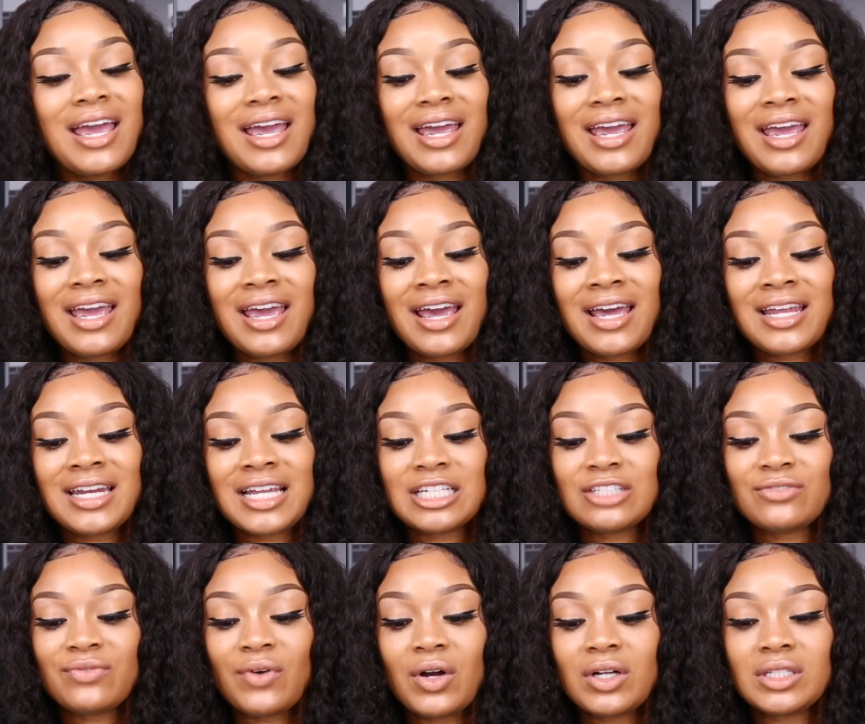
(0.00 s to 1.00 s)
And
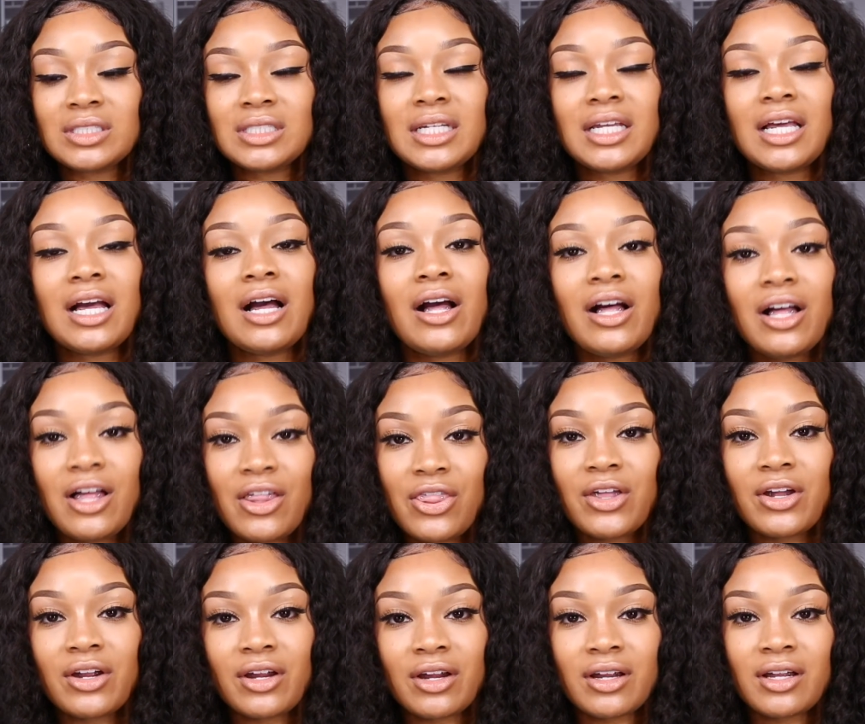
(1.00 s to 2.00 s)
as far as the
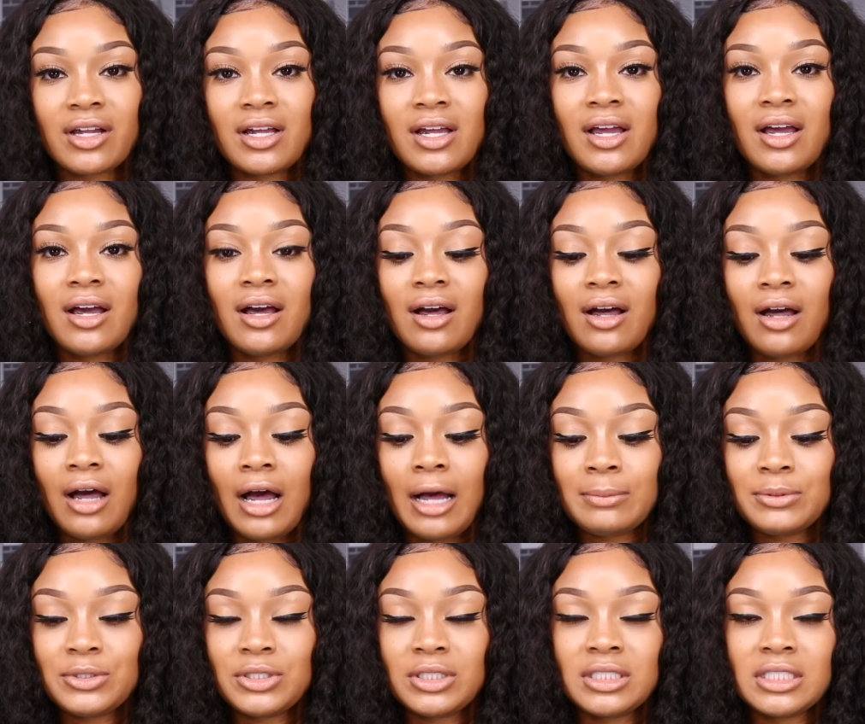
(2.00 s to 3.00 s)
other
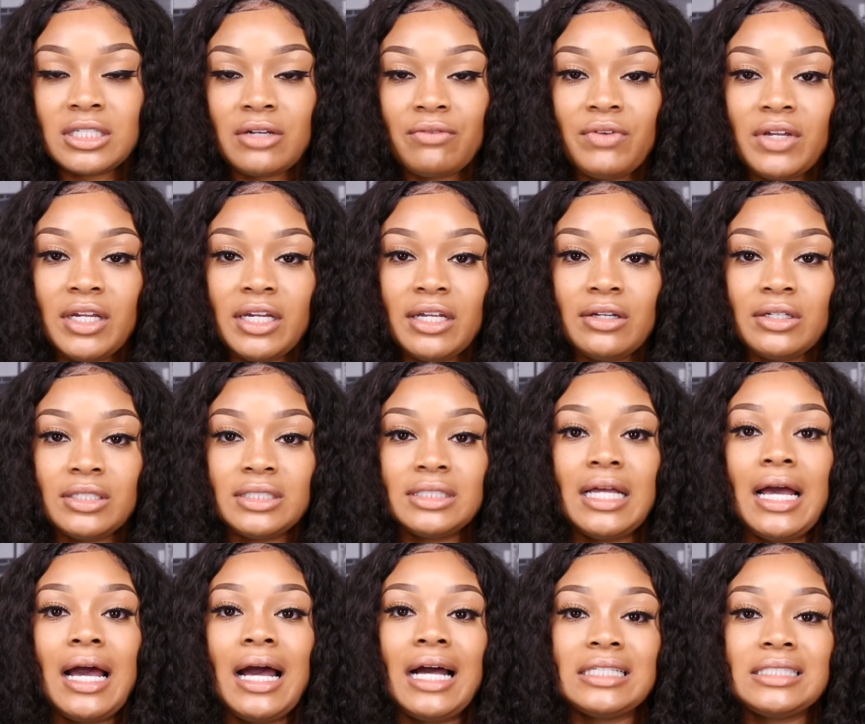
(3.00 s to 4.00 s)
options of videos
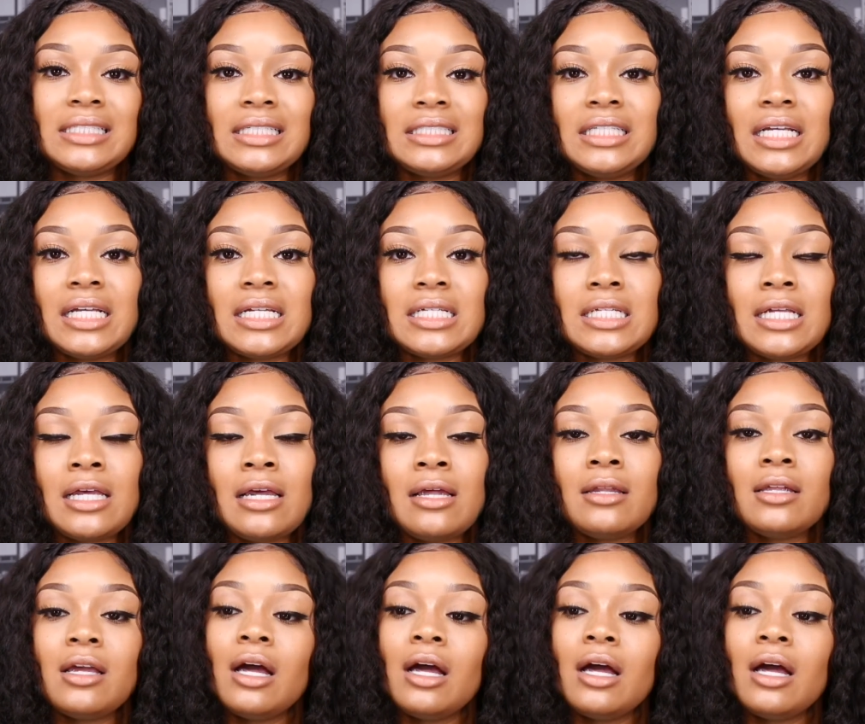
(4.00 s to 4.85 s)
that I suggested.